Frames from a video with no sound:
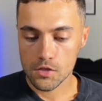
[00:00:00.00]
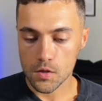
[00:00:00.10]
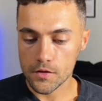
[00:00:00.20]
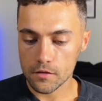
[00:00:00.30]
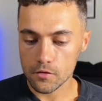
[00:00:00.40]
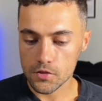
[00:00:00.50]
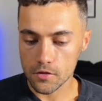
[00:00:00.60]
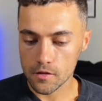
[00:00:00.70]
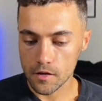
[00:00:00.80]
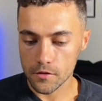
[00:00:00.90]
So I think it looks
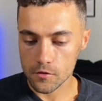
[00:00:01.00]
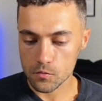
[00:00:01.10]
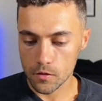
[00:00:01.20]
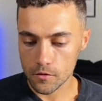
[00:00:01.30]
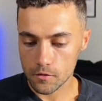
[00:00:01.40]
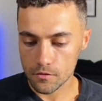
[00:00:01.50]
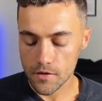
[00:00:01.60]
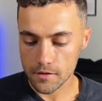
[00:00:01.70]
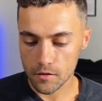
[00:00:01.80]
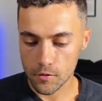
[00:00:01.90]
good. I think there's one little
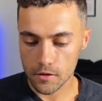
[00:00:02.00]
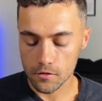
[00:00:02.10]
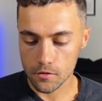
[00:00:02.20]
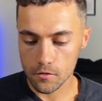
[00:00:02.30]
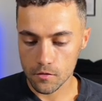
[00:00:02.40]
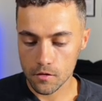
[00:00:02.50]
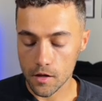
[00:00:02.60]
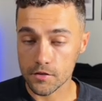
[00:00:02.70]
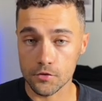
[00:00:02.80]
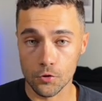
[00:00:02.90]
effect that we can do.
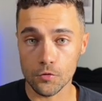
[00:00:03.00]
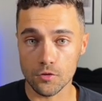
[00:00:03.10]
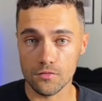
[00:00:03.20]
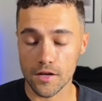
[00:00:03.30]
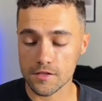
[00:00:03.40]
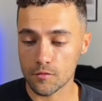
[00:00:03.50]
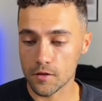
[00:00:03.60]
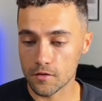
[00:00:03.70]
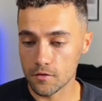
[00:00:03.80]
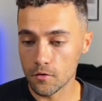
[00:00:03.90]
Actually, 2 little effects that
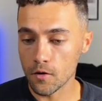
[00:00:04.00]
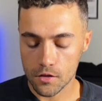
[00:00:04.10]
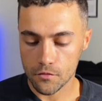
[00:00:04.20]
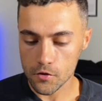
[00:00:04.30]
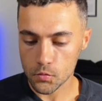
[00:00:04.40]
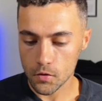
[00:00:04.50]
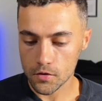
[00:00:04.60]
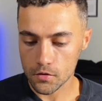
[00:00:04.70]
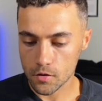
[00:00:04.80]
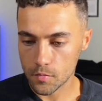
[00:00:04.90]
we can do. The first
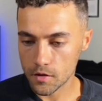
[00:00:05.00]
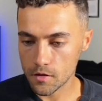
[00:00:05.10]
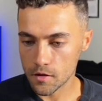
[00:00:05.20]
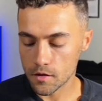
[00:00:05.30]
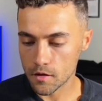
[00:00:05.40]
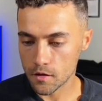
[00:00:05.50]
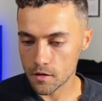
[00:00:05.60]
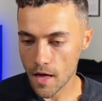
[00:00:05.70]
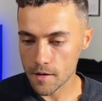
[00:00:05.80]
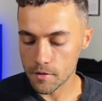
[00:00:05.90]
one could be
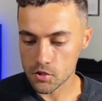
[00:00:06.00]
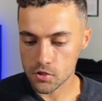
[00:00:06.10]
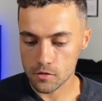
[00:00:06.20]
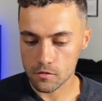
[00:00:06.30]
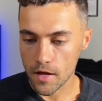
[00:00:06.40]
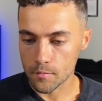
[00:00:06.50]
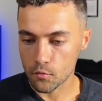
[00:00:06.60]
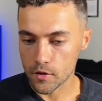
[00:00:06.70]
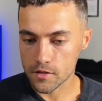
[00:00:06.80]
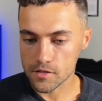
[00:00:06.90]
an animation that
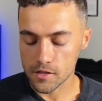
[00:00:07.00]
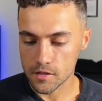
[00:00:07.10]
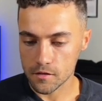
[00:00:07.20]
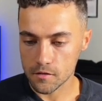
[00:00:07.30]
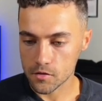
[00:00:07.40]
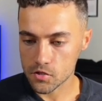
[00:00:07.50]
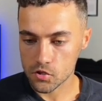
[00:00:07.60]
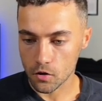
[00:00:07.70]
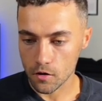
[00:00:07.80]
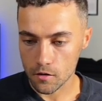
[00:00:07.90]
brings in this
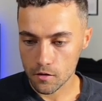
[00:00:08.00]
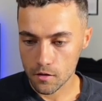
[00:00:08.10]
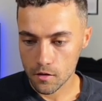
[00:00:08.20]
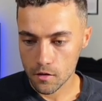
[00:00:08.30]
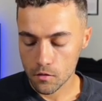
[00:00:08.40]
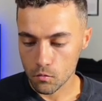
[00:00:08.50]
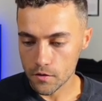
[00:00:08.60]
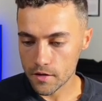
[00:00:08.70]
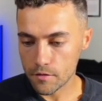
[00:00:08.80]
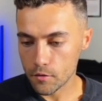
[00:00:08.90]
chart.
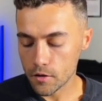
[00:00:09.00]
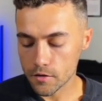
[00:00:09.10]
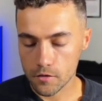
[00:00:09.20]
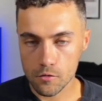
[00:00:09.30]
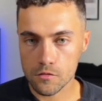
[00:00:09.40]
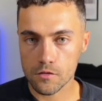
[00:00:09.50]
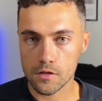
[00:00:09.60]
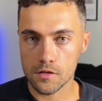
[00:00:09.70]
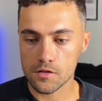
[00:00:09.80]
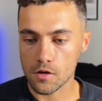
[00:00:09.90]
One that I really like to use for
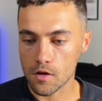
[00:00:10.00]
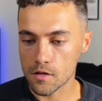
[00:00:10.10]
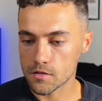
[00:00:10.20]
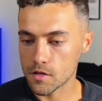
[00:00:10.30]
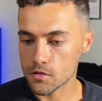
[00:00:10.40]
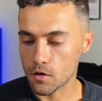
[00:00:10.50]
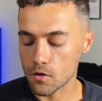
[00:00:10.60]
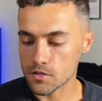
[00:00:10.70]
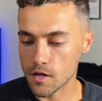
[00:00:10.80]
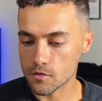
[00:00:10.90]
these is this
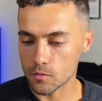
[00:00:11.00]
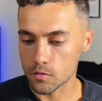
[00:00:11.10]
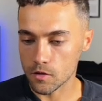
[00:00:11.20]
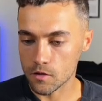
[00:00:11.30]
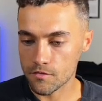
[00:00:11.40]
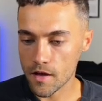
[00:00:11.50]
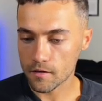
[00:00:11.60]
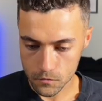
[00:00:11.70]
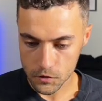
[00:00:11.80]
horizontal blur effect.